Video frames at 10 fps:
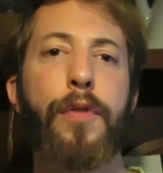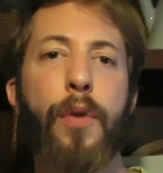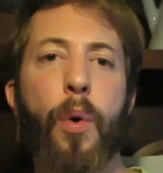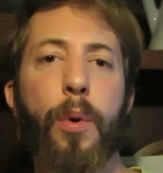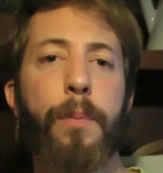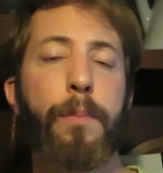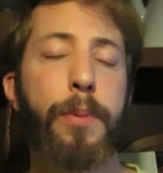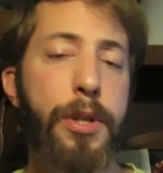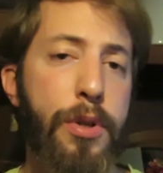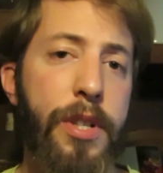for
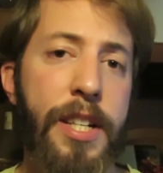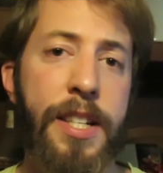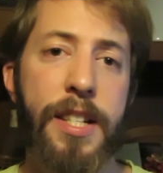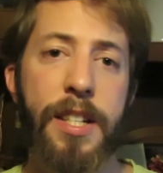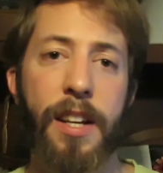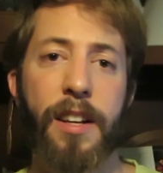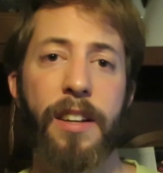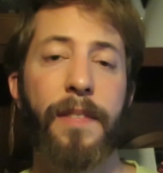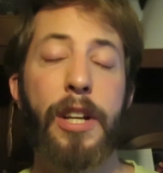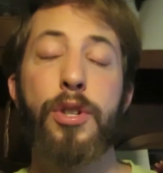prejudice,
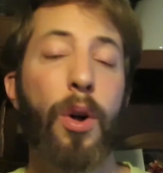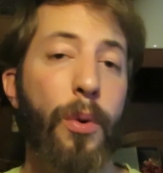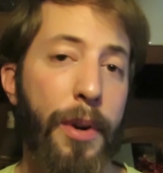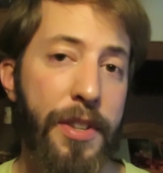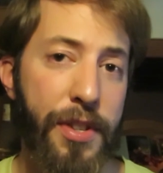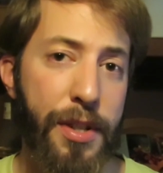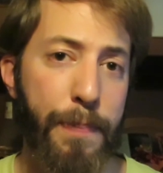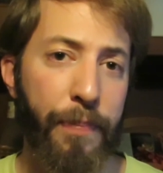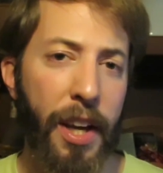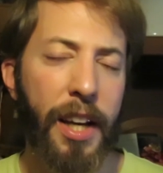uh, intolerance.